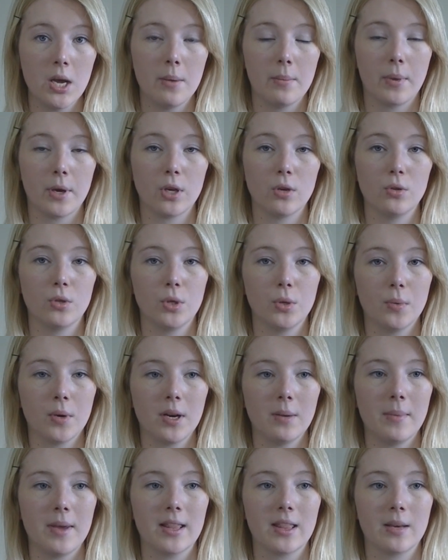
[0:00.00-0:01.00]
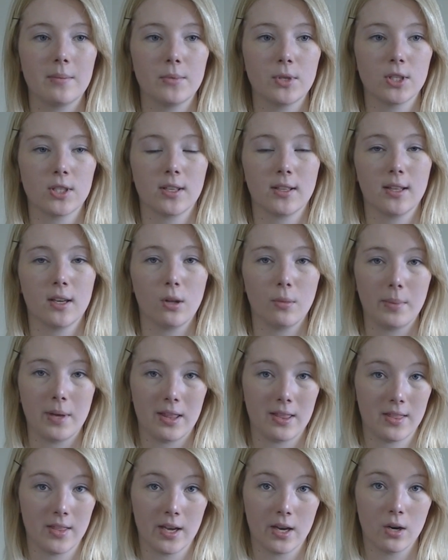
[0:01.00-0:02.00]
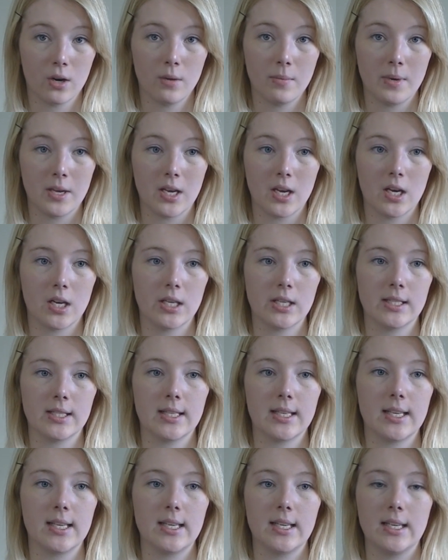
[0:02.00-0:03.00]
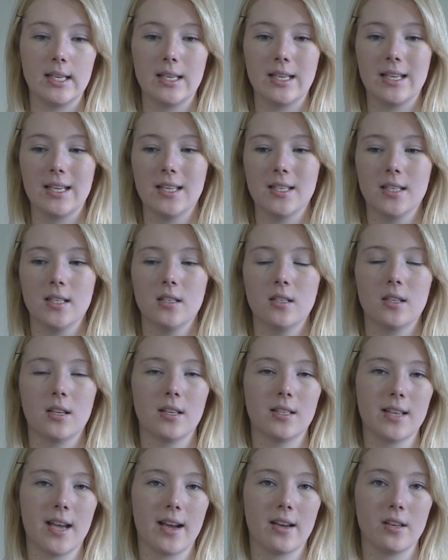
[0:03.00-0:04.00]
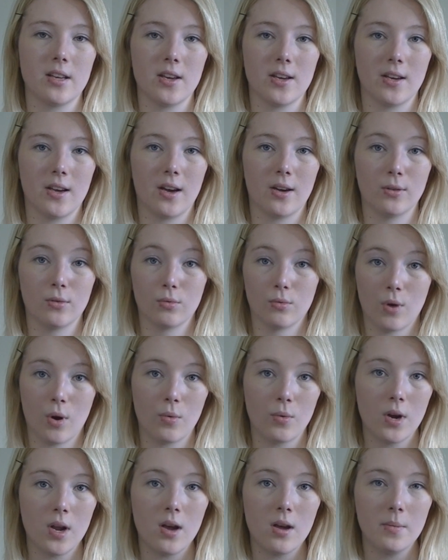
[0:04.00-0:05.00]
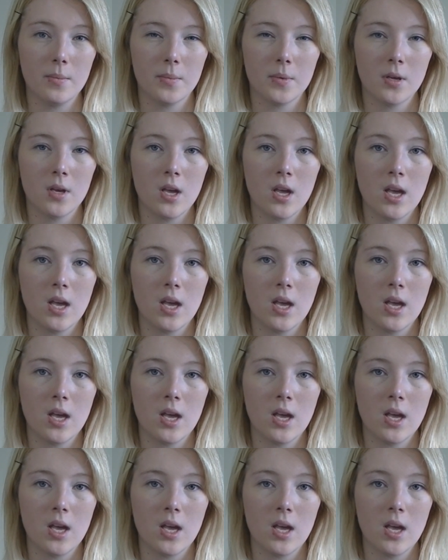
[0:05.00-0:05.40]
but you do want to make them just a little bit thicker because he isn't exactly a grown-up.